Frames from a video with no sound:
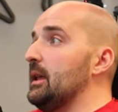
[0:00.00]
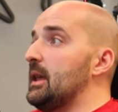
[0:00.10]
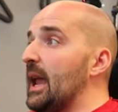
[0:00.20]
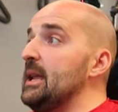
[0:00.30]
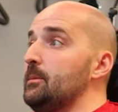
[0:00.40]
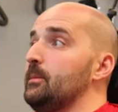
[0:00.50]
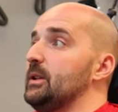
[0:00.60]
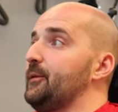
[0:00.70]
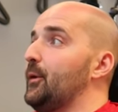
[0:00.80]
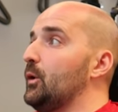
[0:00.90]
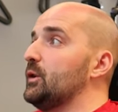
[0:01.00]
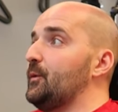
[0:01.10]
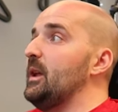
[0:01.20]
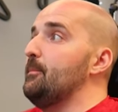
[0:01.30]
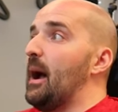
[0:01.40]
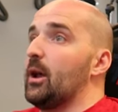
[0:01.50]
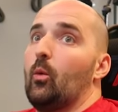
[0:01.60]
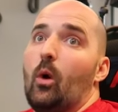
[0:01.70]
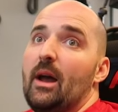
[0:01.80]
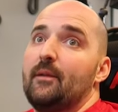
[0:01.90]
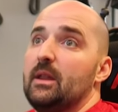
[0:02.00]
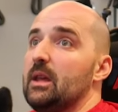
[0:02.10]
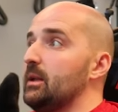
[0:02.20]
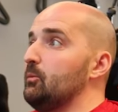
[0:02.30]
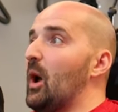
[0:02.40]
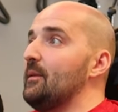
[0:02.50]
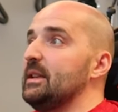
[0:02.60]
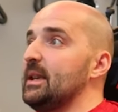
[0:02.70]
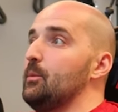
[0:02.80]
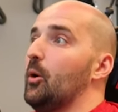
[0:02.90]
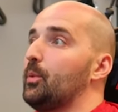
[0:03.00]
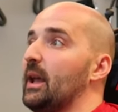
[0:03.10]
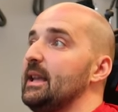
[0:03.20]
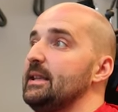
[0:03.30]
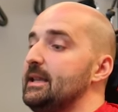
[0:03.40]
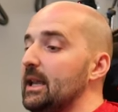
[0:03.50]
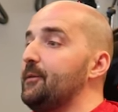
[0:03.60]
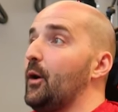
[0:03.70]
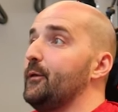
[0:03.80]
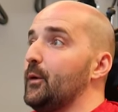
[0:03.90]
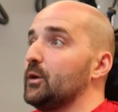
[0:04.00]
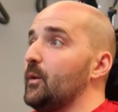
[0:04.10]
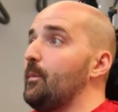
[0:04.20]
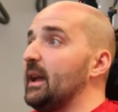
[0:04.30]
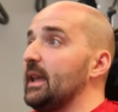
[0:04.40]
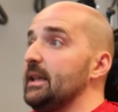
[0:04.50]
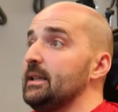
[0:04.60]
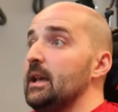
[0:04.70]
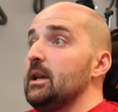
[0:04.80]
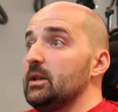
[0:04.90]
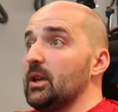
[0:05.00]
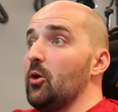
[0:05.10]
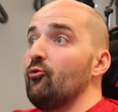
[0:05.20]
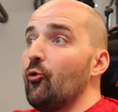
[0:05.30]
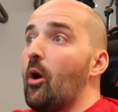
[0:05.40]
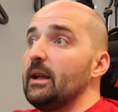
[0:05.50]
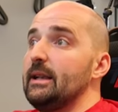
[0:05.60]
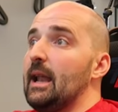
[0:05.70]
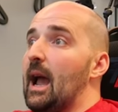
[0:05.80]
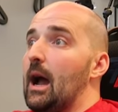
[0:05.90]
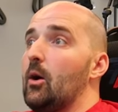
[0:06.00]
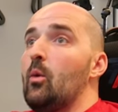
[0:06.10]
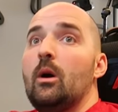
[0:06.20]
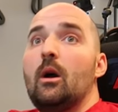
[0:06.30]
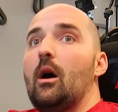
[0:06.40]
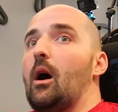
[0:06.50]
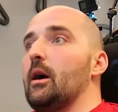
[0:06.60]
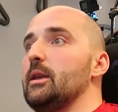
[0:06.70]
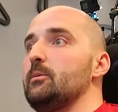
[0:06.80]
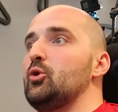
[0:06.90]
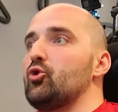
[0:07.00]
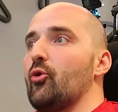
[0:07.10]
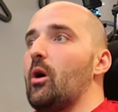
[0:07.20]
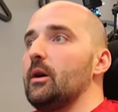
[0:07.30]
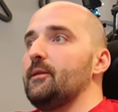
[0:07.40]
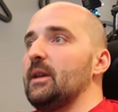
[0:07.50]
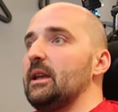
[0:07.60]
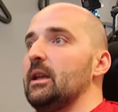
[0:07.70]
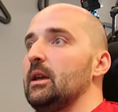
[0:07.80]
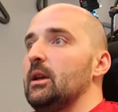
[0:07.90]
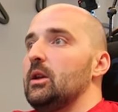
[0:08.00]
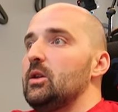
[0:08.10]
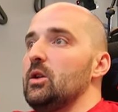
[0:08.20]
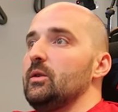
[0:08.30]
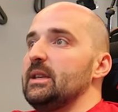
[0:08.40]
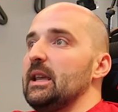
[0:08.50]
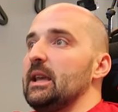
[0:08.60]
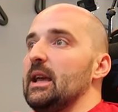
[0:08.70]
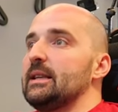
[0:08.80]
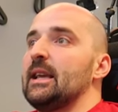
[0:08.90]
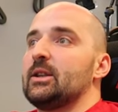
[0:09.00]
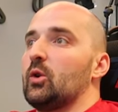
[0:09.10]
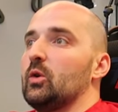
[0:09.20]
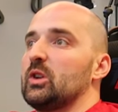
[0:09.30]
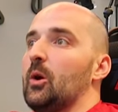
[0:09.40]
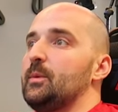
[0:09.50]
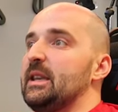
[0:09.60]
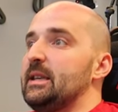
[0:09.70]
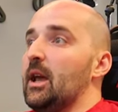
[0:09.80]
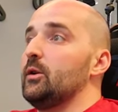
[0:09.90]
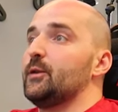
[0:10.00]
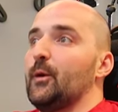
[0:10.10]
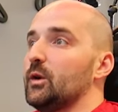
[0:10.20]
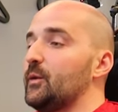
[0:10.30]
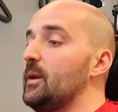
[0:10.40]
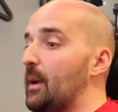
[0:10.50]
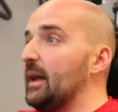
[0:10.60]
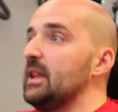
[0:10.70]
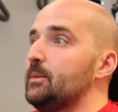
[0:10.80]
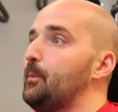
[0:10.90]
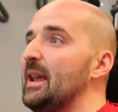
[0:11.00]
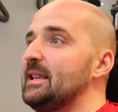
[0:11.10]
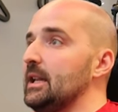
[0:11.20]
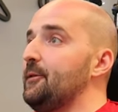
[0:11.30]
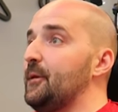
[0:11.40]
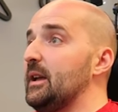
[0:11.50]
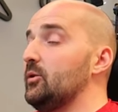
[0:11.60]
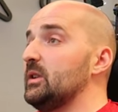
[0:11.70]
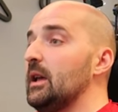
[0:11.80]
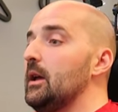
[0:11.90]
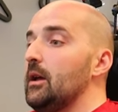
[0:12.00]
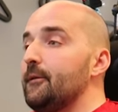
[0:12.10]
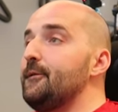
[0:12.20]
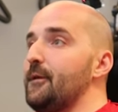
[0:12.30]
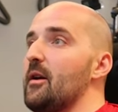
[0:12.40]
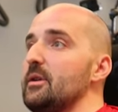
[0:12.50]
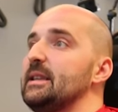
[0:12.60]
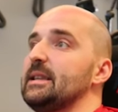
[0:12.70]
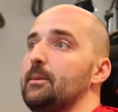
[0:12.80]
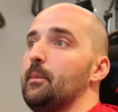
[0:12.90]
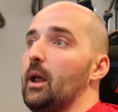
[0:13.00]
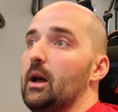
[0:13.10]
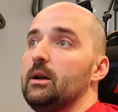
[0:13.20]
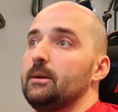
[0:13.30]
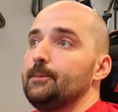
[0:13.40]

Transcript: games force feedback or whatever the whatever sim you're playing's default force feedback is. So right now, I am driving using Assetto Corsa Competizione's force feedback. This basically feels very similar